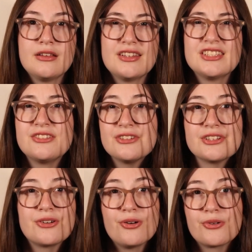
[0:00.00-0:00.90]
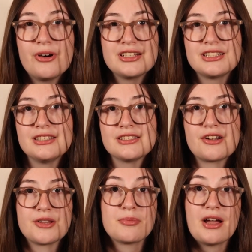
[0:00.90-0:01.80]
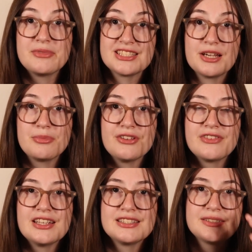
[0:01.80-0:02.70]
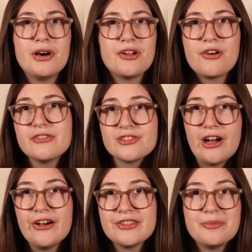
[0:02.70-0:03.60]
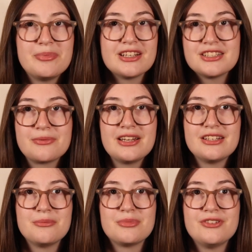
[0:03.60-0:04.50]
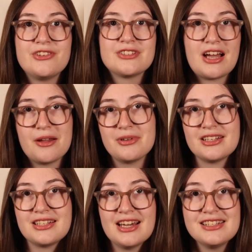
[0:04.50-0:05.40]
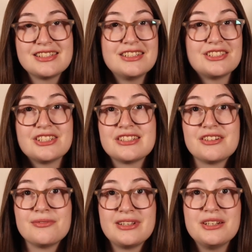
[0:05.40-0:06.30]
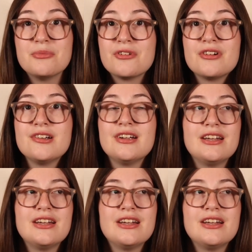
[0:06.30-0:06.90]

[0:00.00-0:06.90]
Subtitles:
The student goal questions are the prime example of this, but overall, the biggest way to improve your time on the test is just to read more,